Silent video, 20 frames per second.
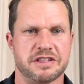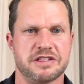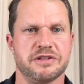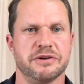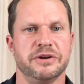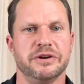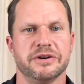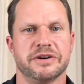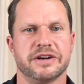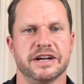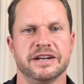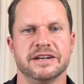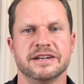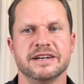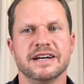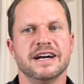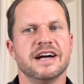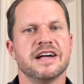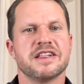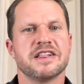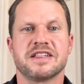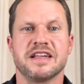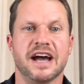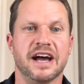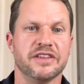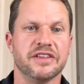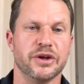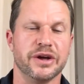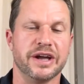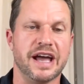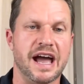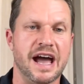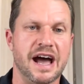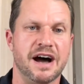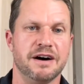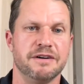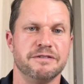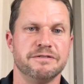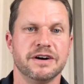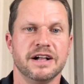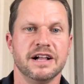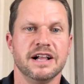So you can sadly have